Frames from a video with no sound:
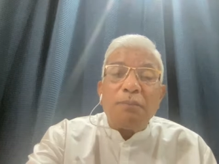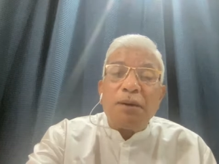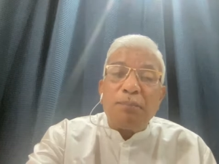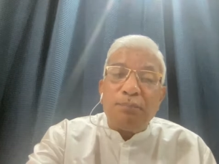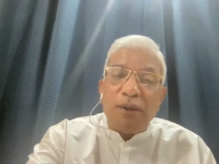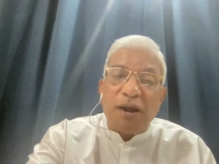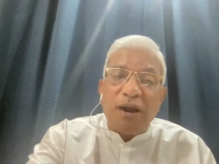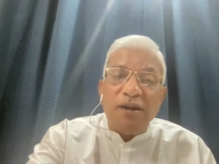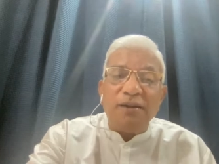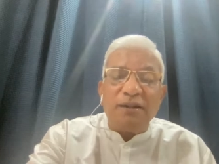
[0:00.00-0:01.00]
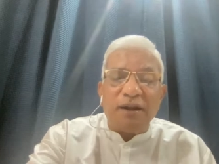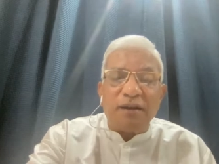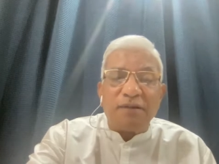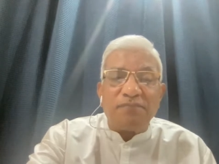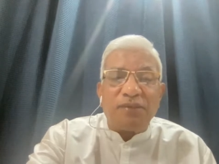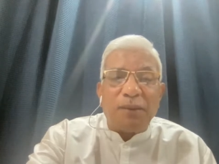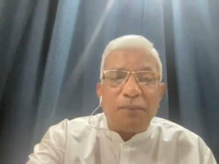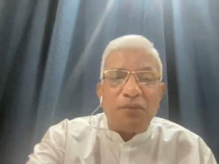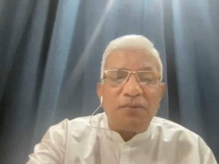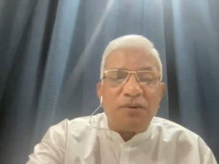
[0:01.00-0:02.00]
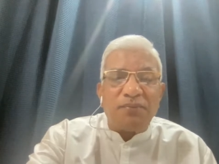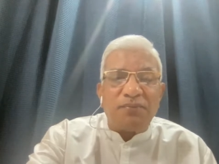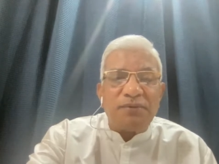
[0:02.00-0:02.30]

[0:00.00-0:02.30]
But behind that, the amount of